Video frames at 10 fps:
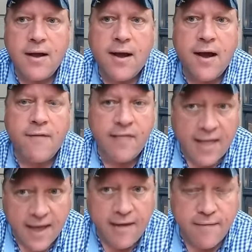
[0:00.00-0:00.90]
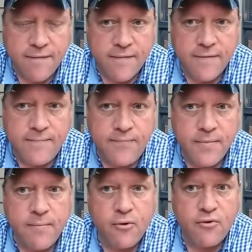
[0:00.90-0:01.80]
of life?
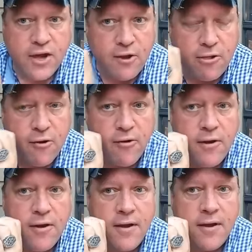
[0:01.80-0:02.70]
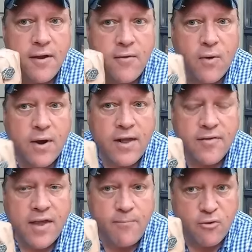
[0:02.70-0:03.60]
What is